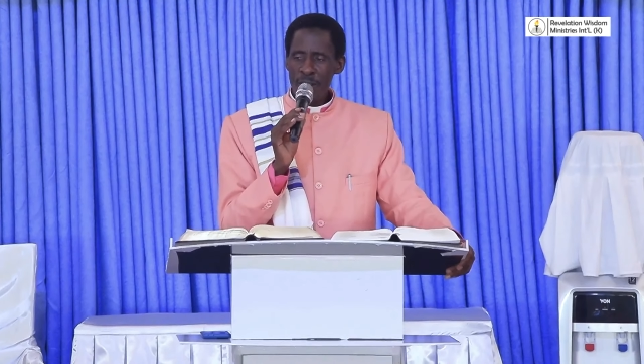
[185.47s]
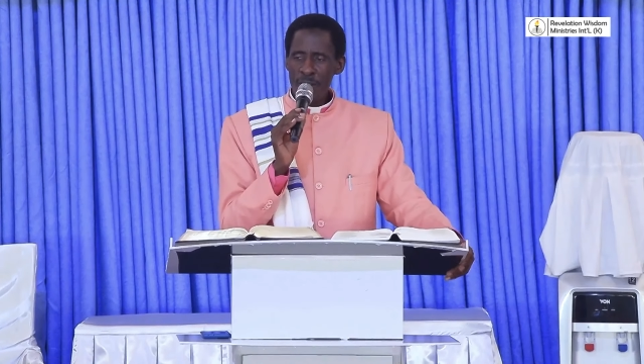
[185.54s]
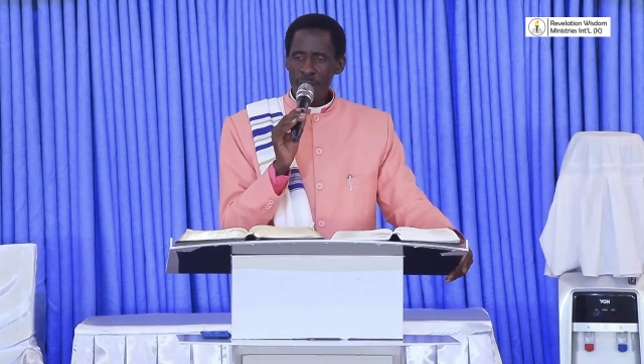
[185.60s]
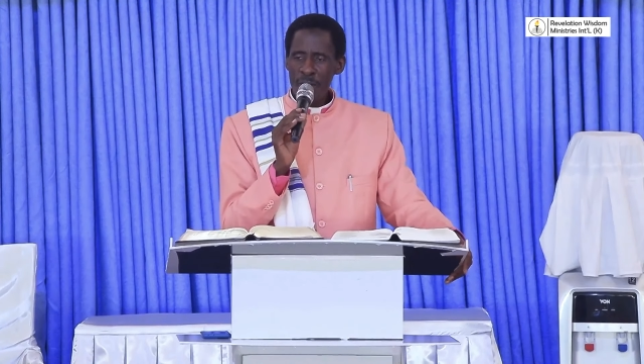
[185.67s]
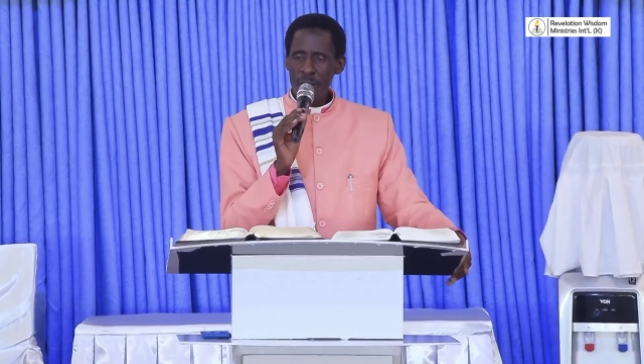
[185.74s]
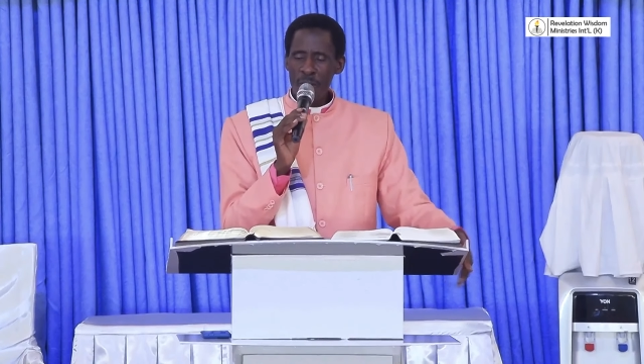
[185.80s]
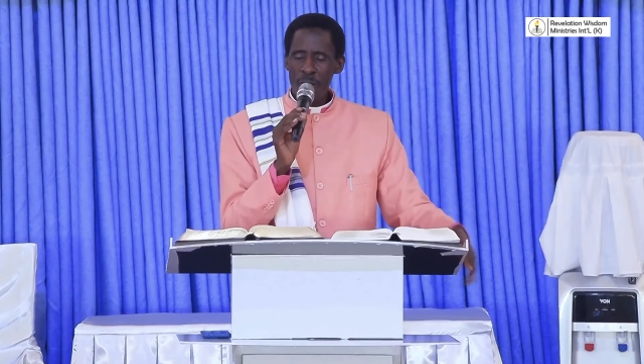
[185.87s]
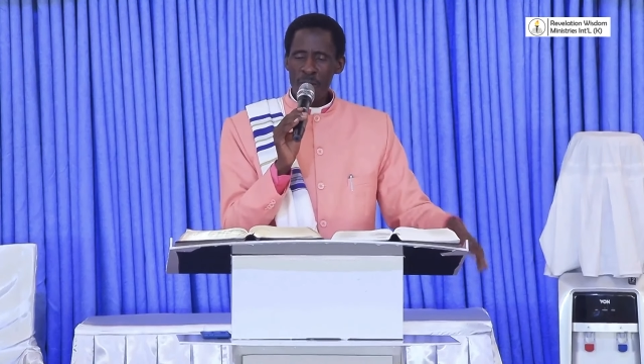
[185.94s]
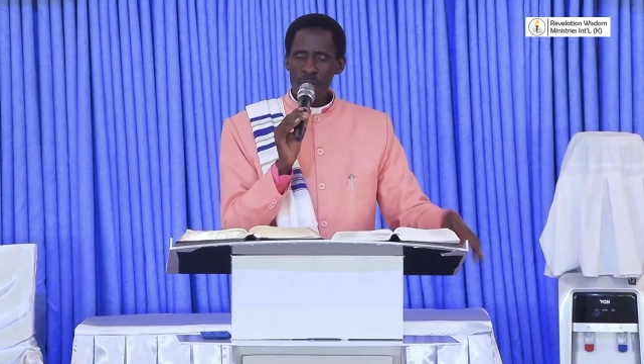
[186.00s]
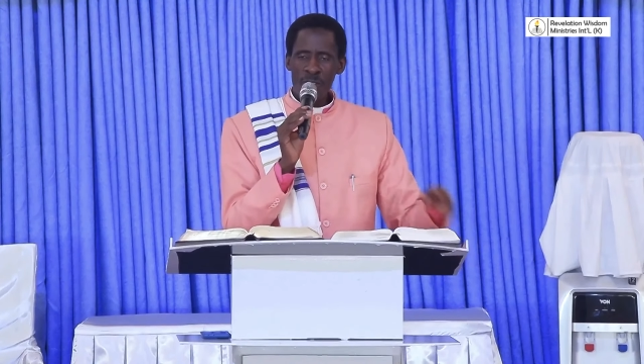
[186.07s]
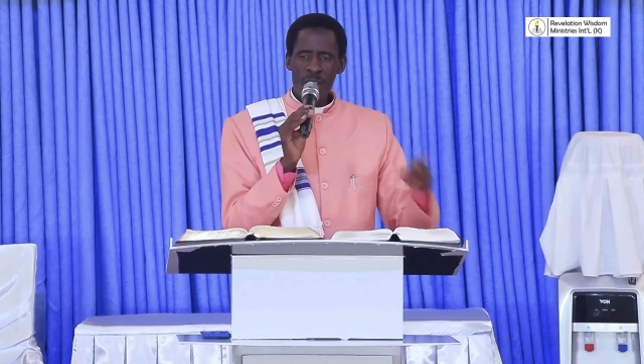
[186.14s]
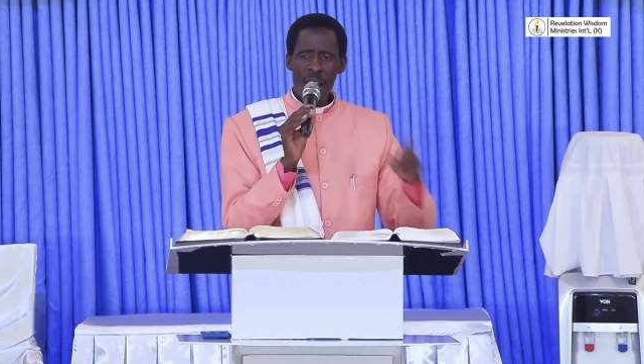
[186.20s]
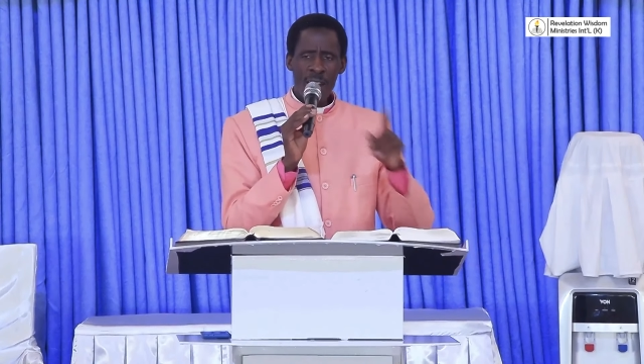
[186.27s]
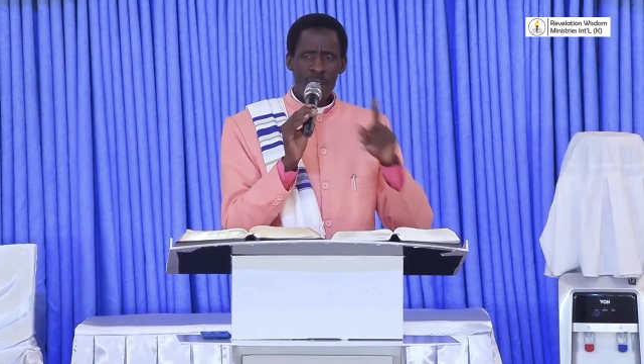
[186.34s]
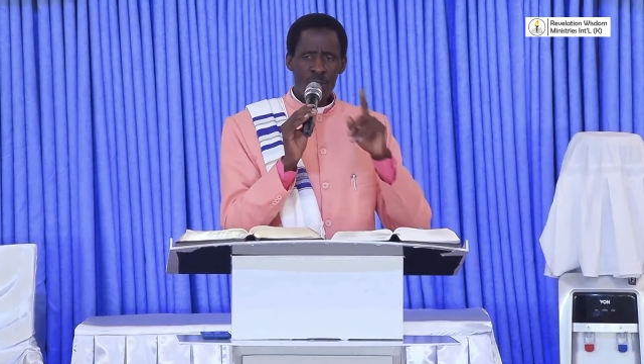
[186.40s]

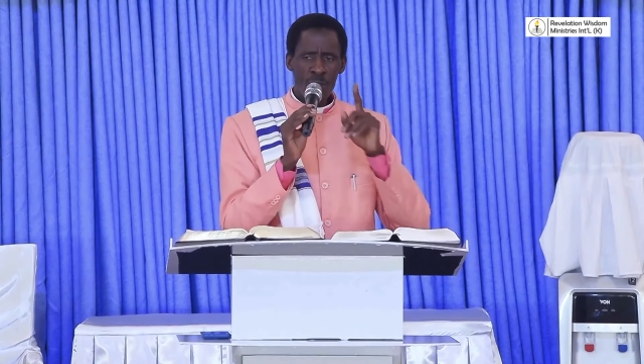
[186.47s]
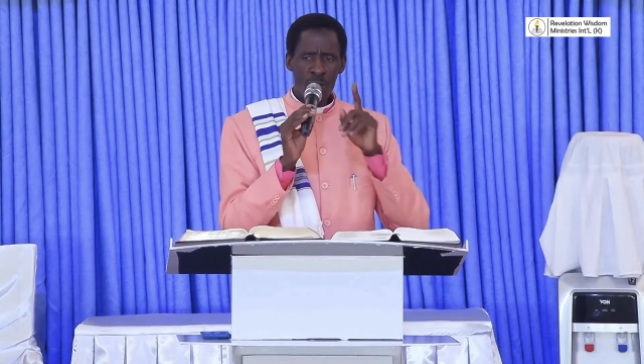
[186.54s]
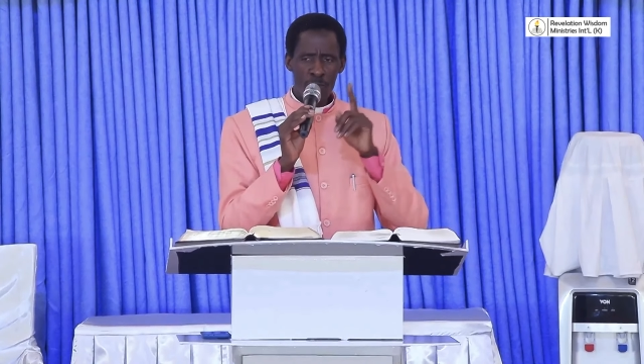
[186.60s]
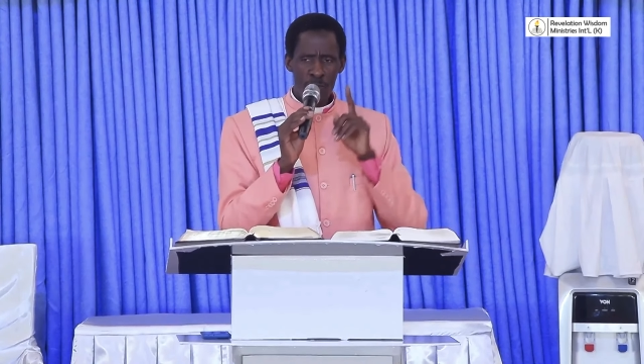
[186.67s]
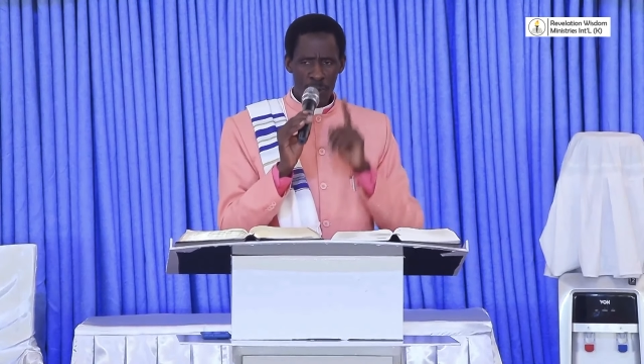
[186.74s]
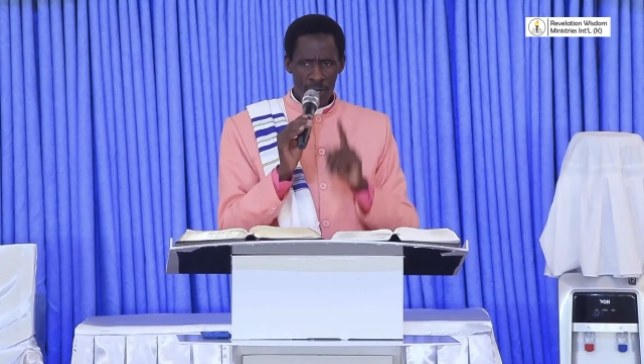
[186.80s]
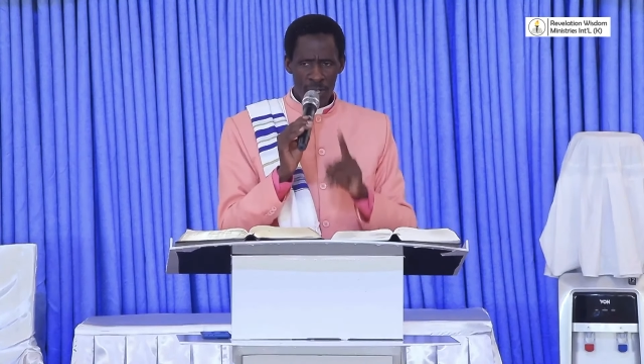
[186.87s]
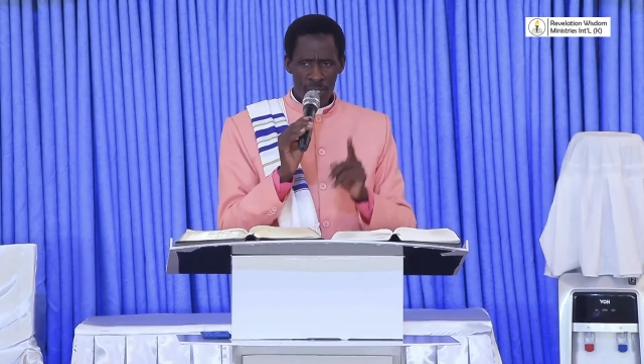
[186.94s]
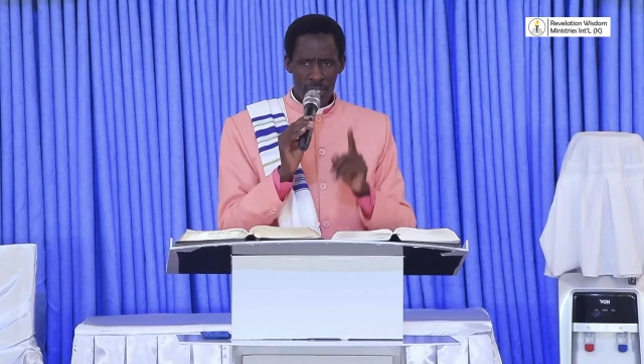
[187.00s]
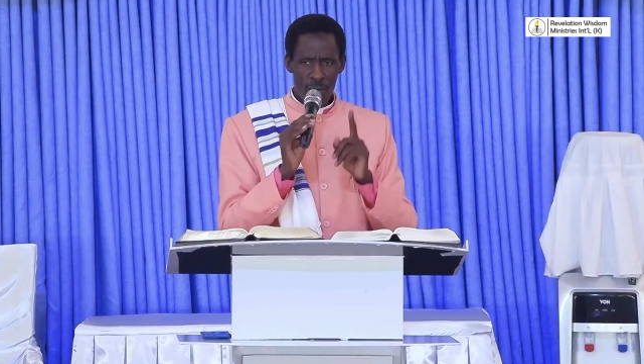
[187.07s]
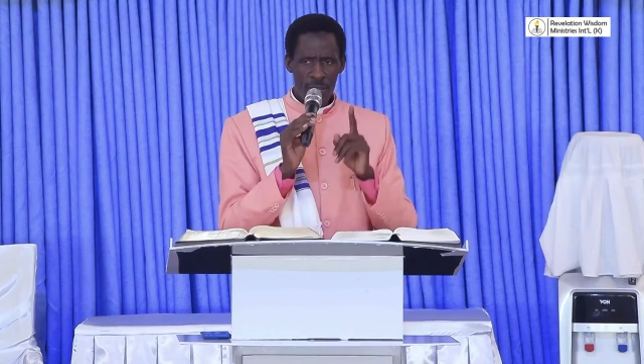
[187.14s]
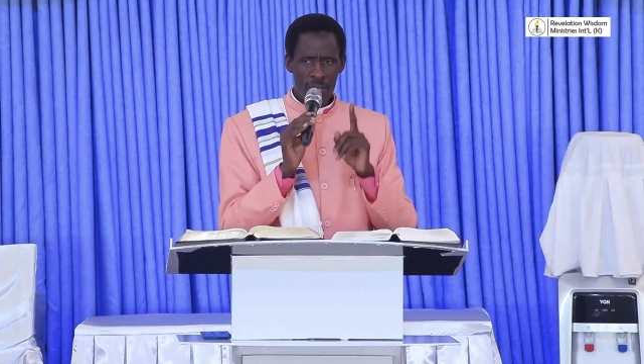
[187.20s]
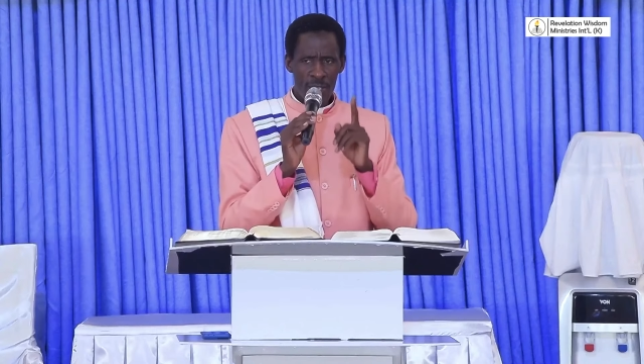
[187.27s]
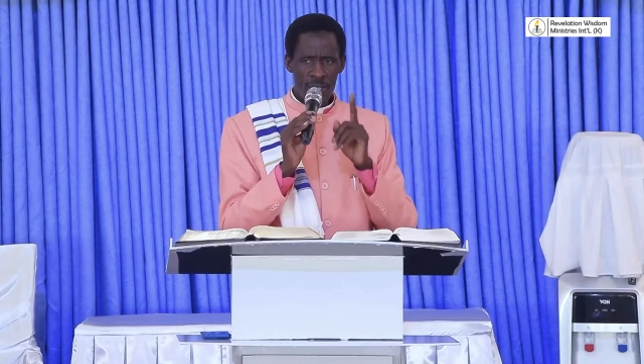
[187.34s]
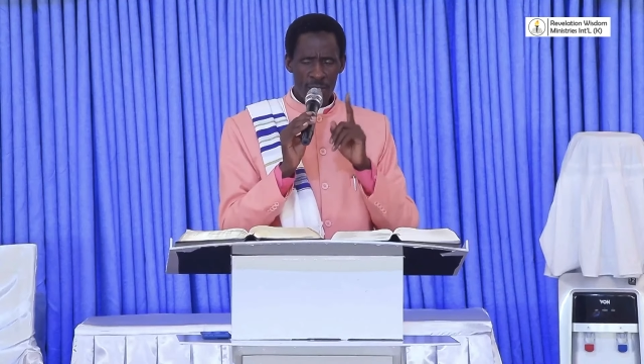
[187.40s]
Because that report, the
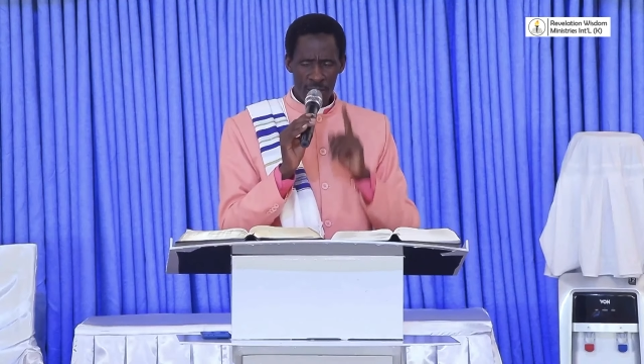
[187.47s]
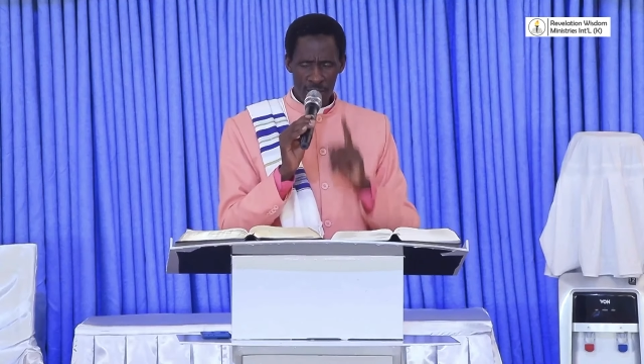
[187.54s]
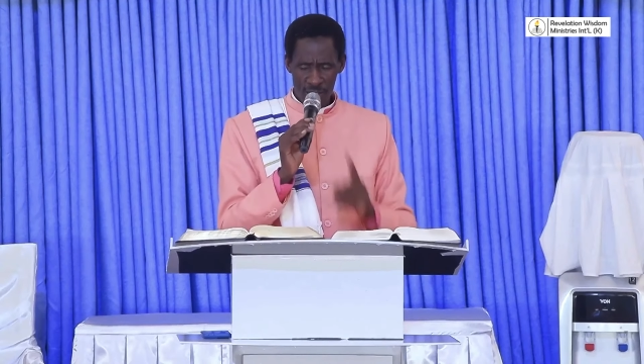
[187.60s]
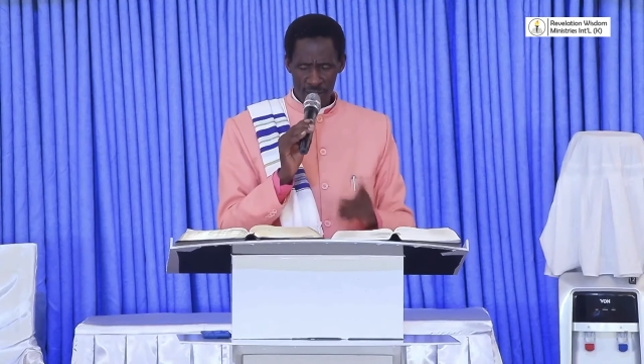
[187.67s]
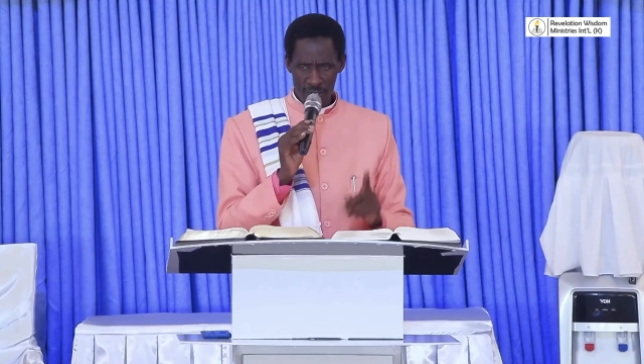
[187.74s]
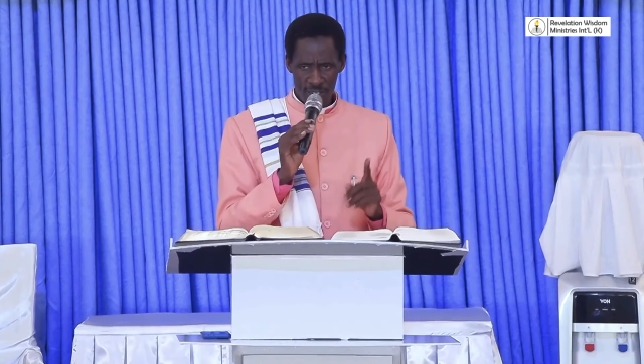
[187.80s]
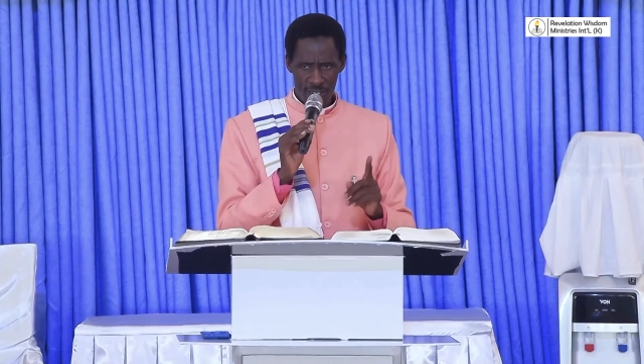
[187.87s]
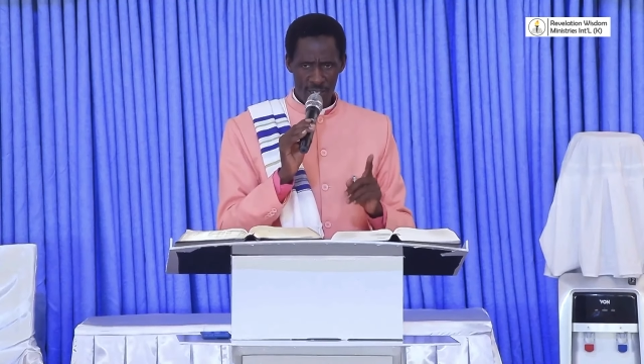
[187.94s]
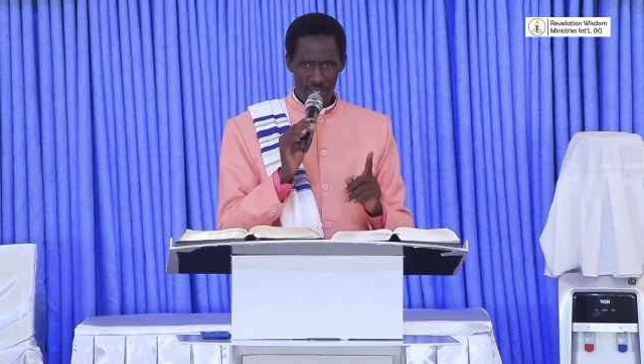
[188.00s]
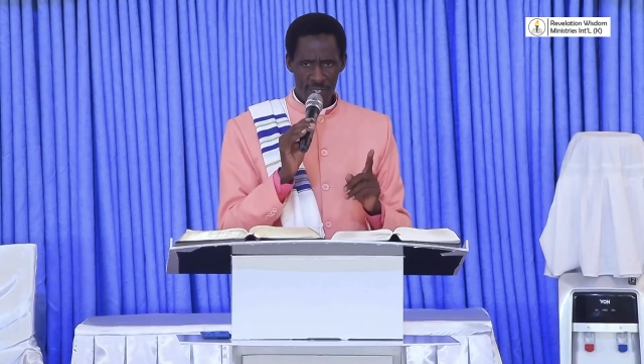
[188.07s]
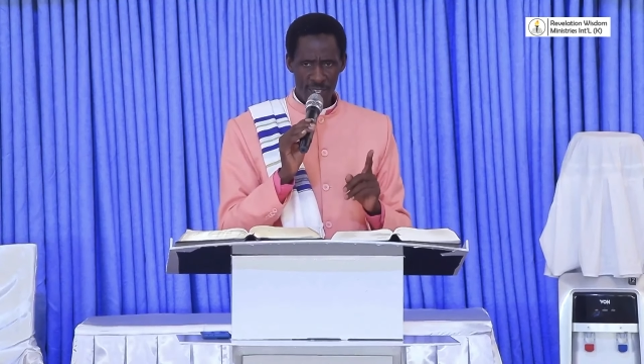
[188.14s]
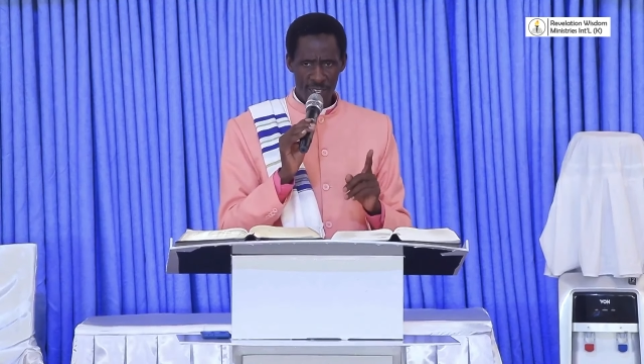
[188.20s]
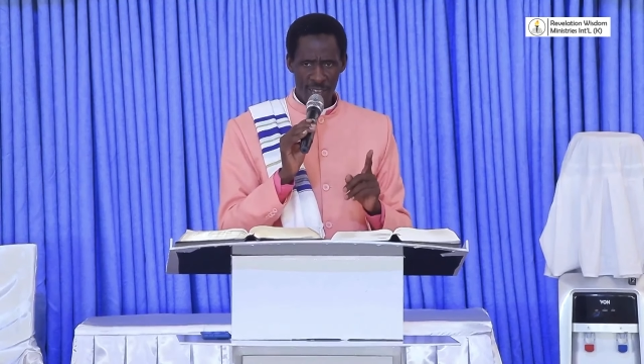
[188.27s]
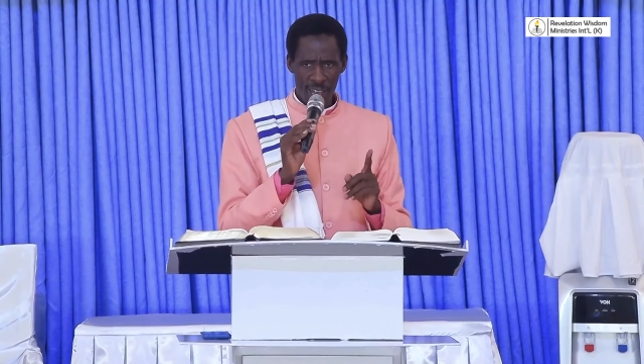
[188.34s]
way it is,